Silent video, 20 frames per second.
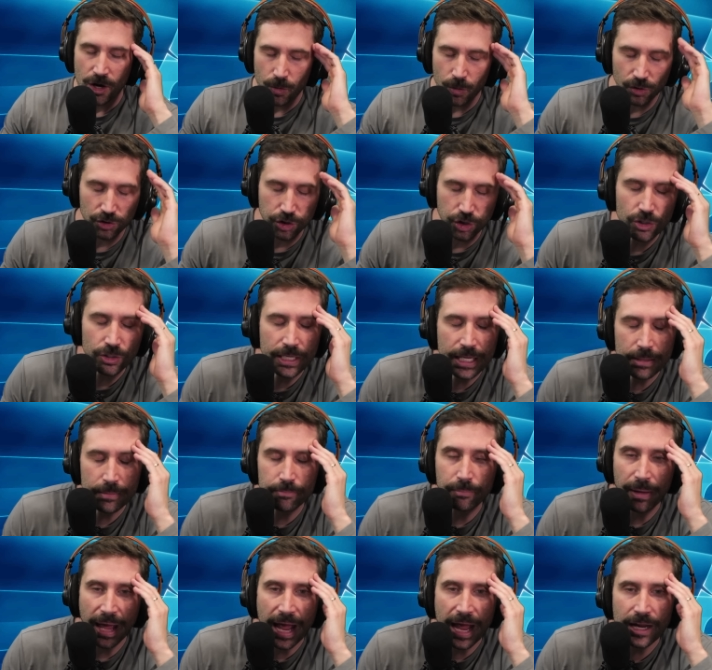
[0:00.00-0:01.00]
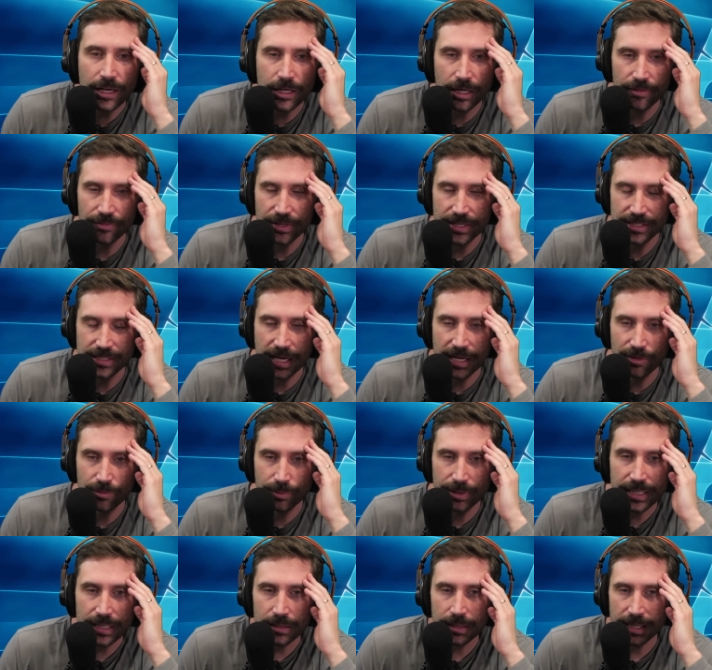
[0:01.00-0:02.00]
Well, looking back on this, I
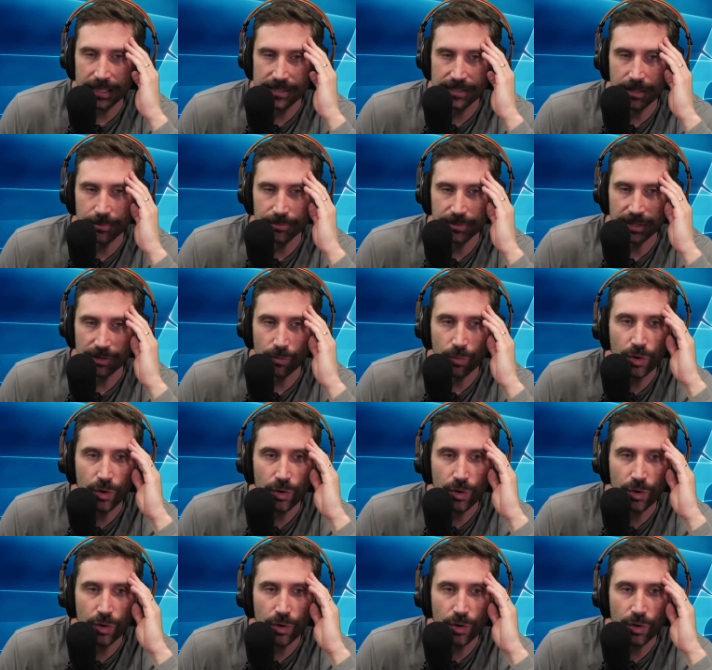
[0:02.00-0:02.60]
realized something.